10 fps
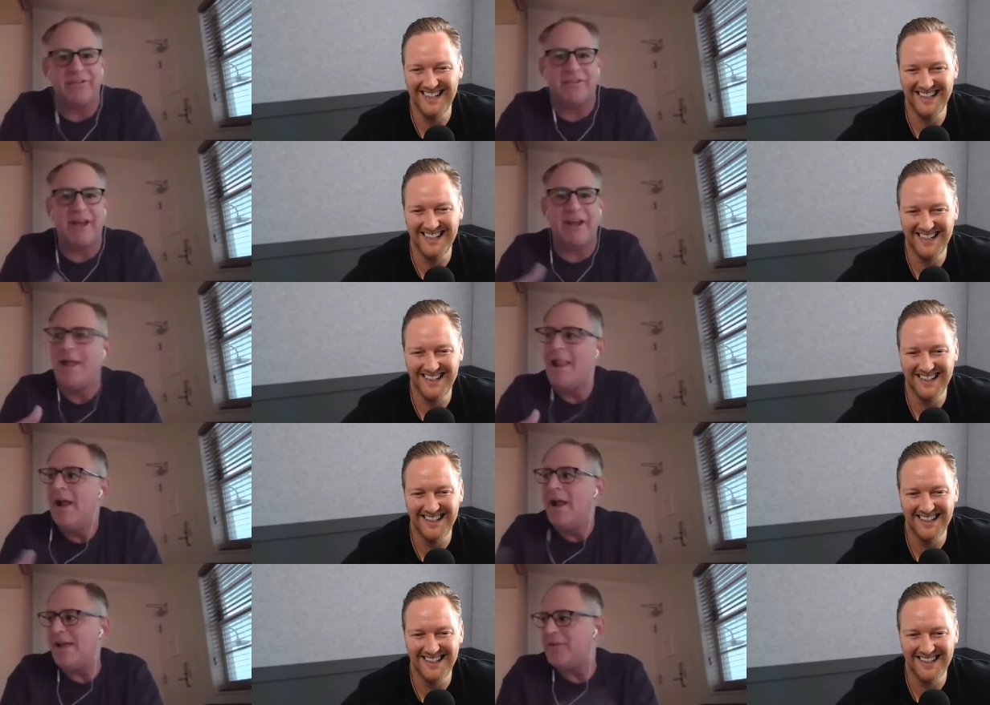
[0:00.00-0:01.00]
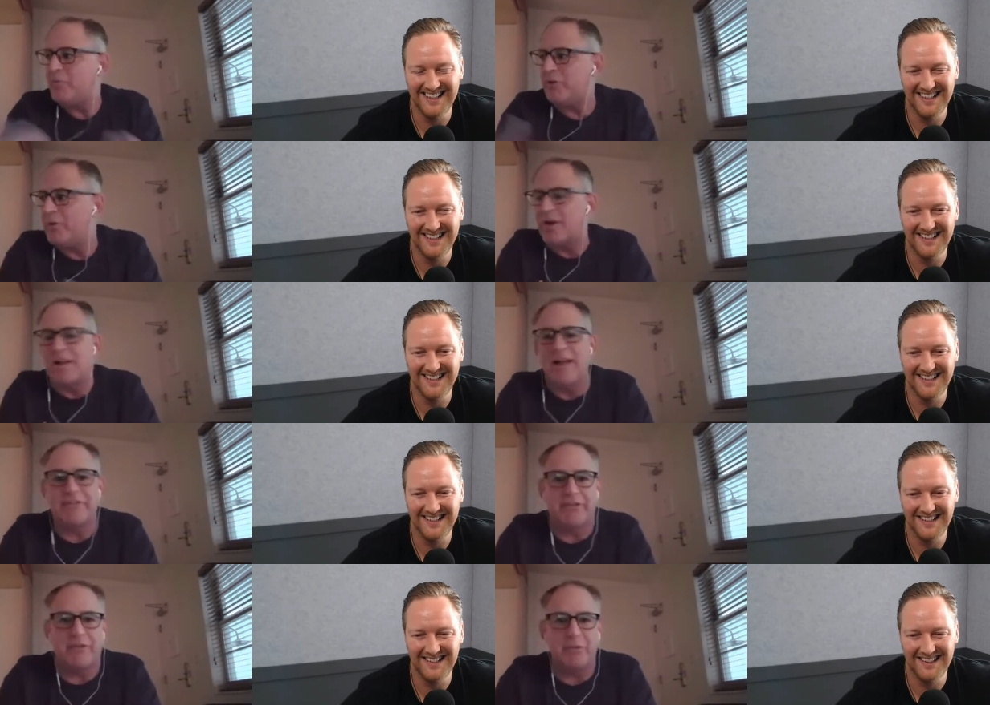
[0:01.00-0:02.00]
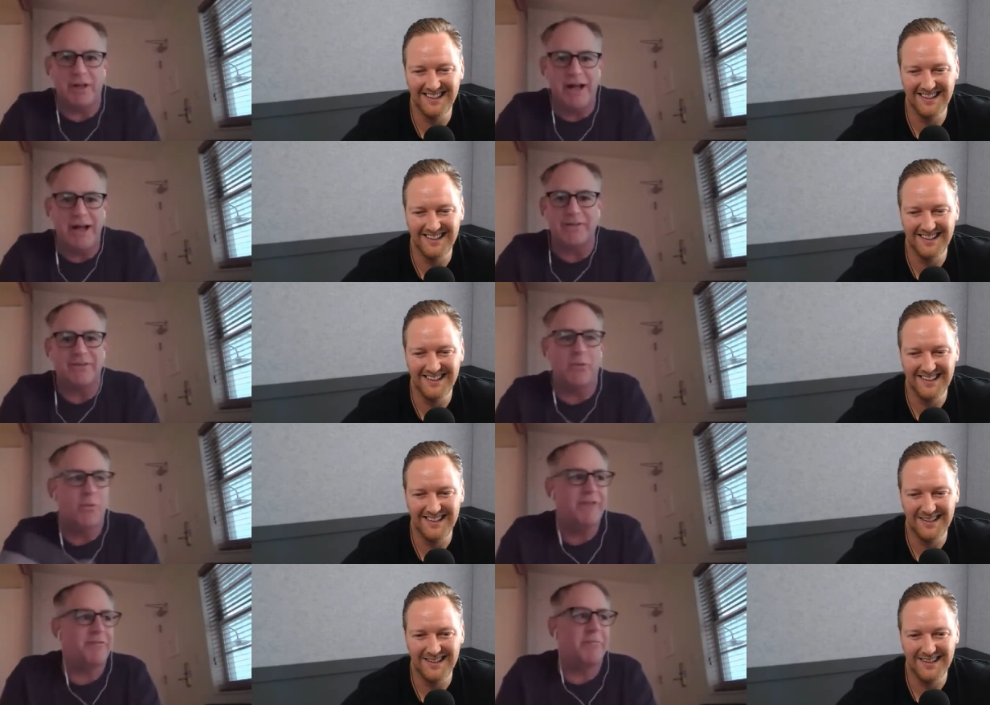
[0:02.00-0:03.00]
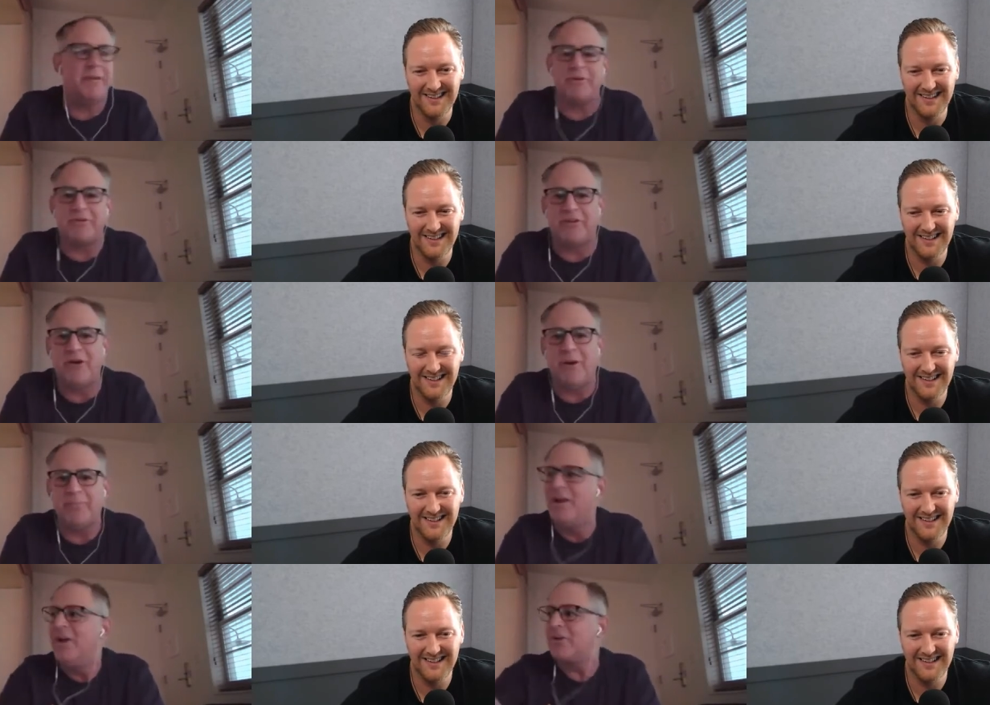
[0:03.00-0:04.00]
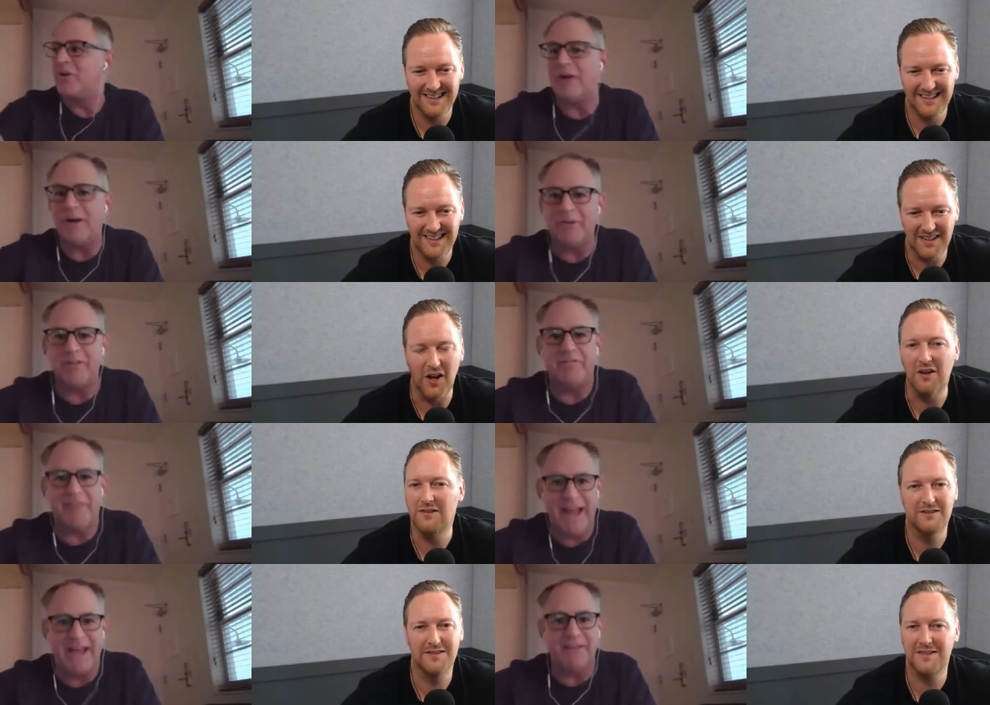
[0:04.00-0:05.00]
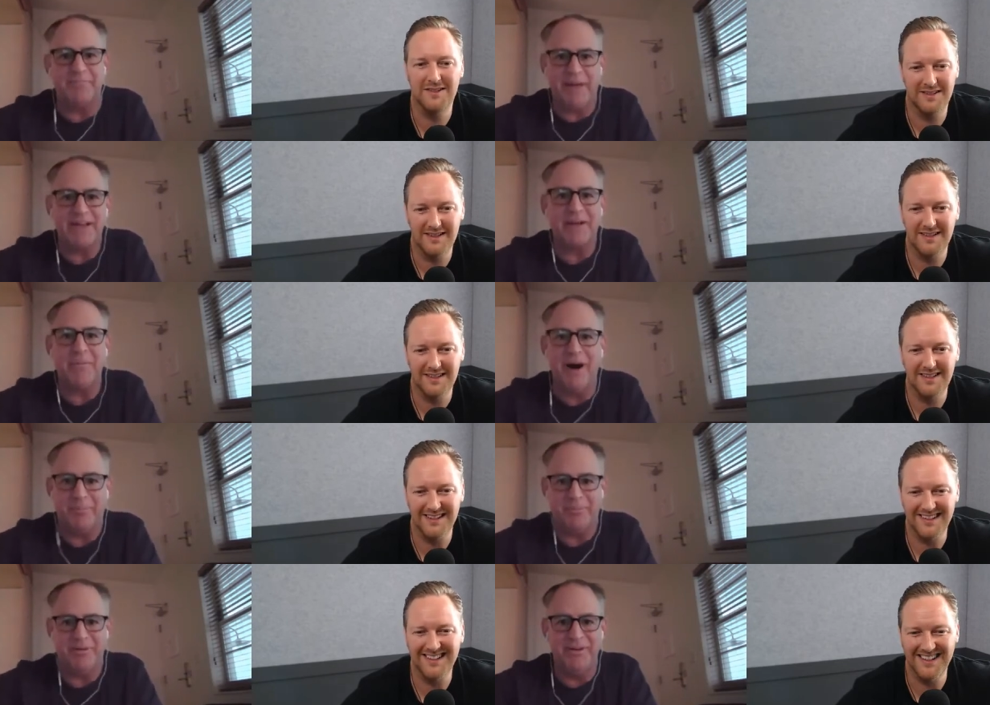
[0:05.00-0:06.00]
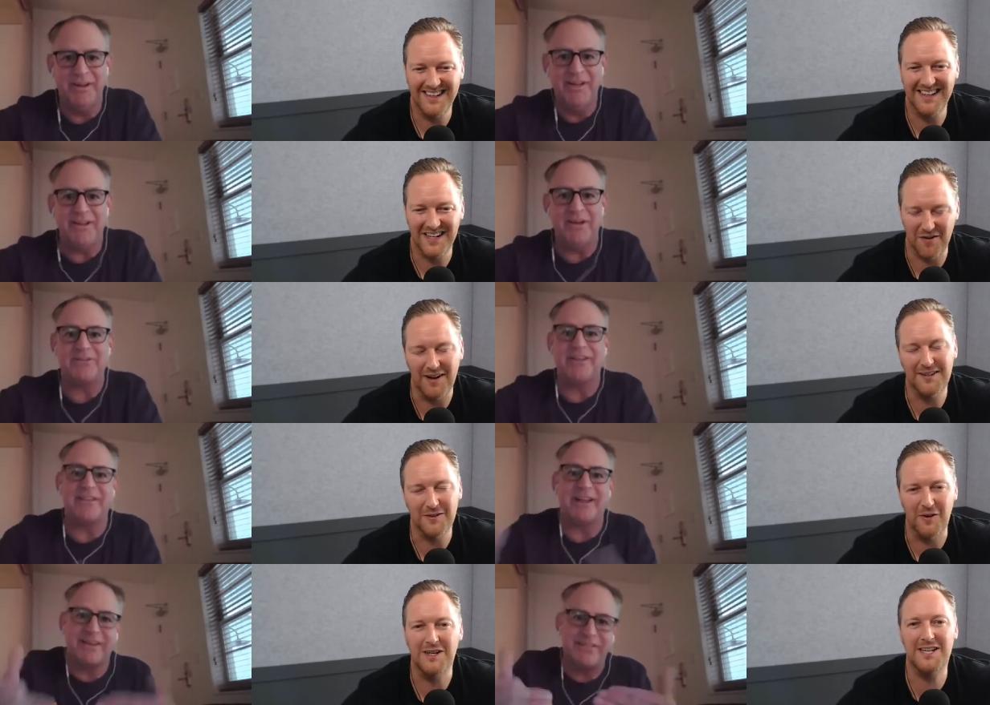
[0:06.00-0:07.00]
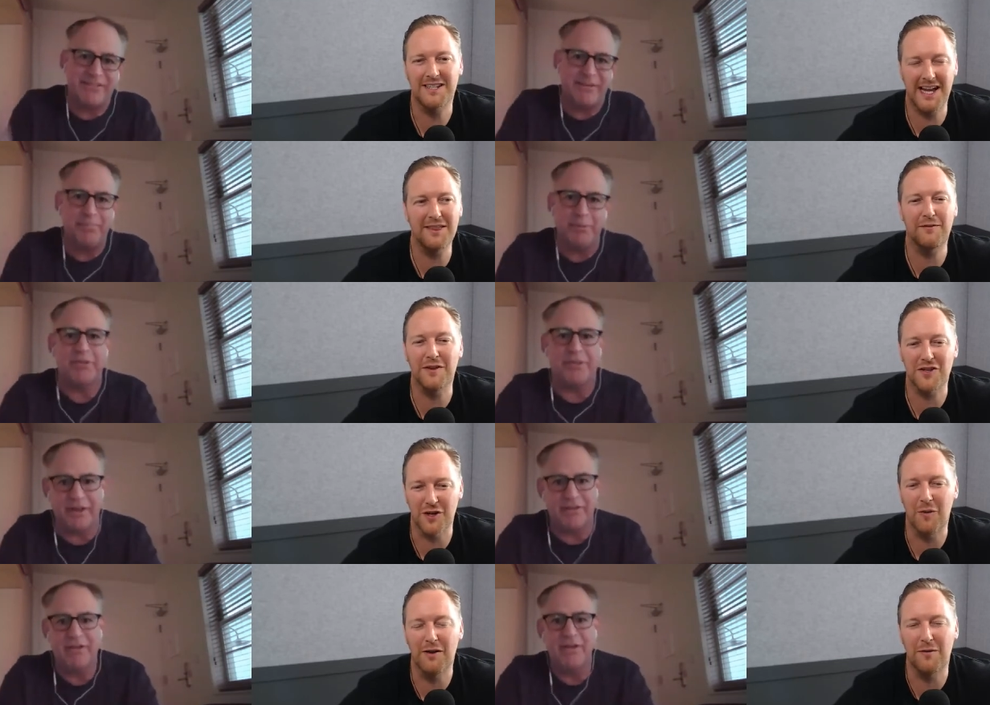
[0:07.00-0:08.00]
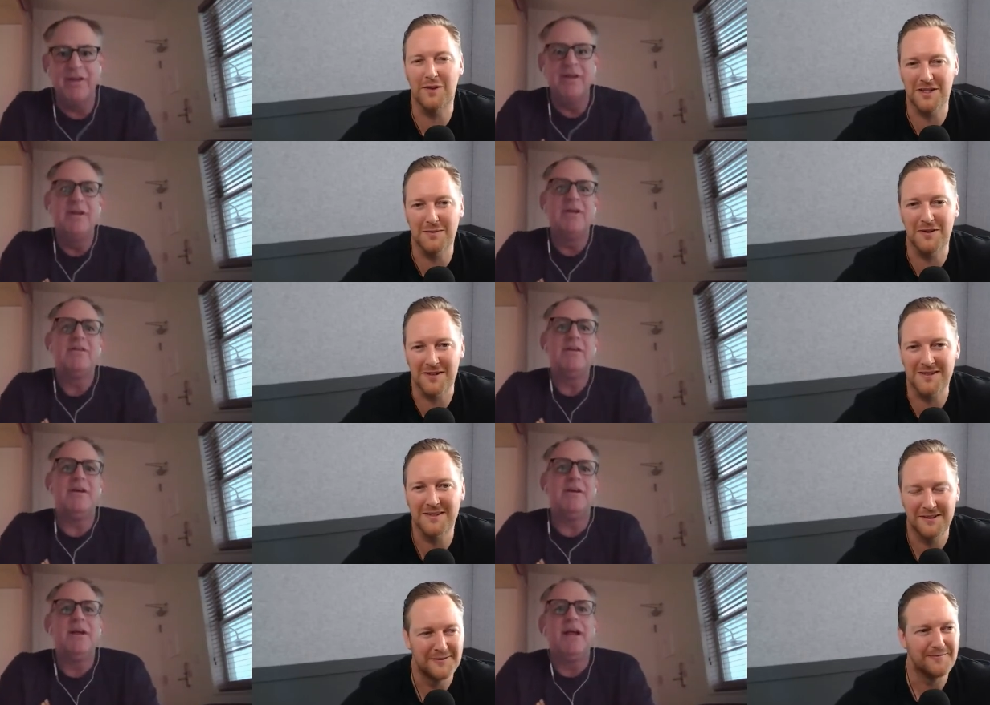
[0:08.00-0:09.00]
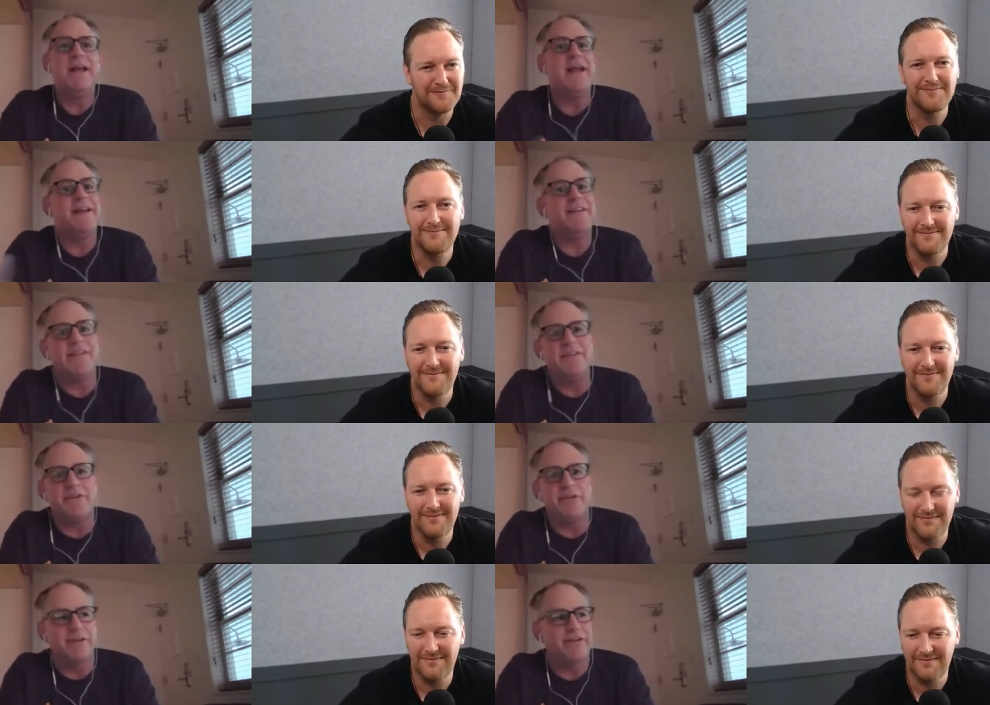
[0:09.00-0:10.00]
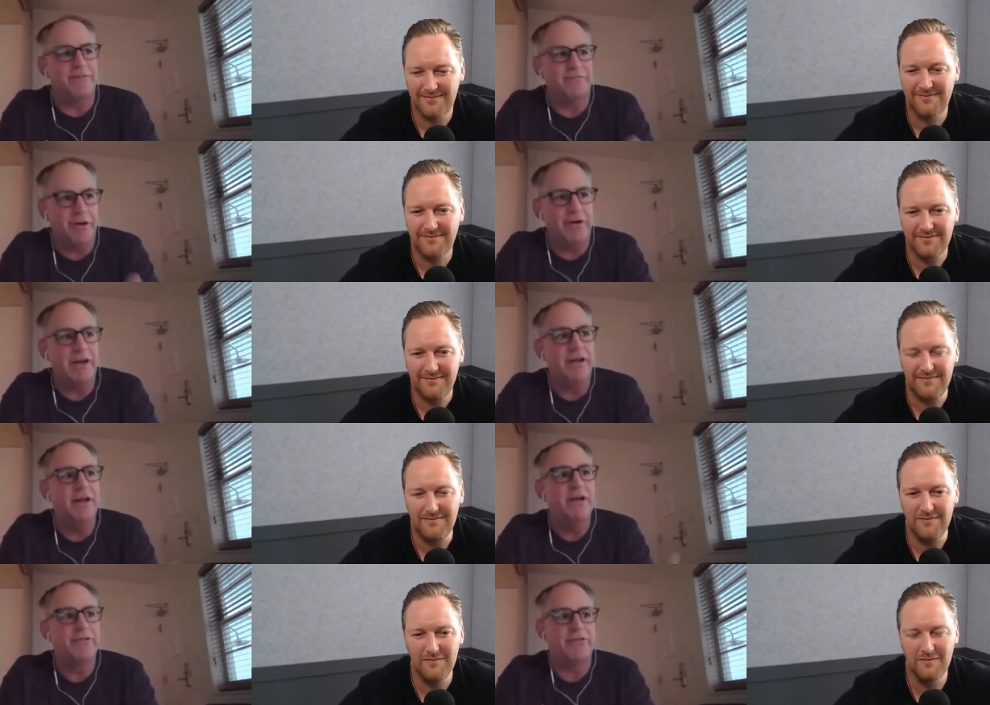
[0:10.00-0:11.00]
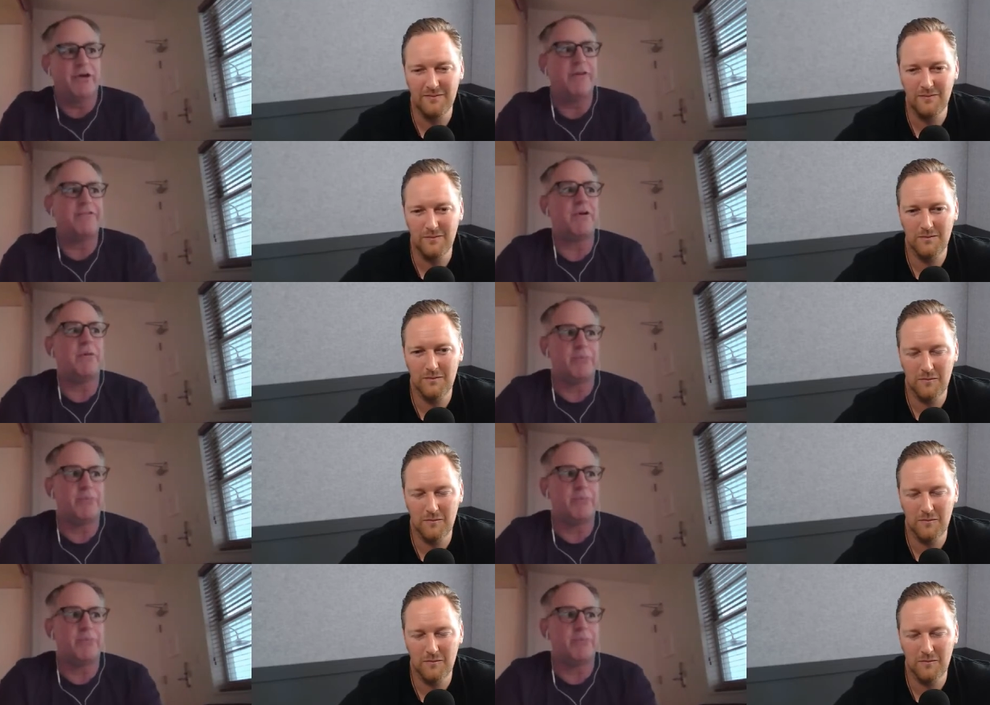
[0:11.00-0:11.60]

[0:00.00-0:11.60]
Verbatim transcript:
Speaker 1: and say, hey, we're doing a class at two o'clock. Don't wait for people to show up. Go out with no. a van and pick them
Speaker 2: up. Correct. You know, there's like just take the friction away from the experience. Yeah,
Speaker 1: and and the digital is a very soft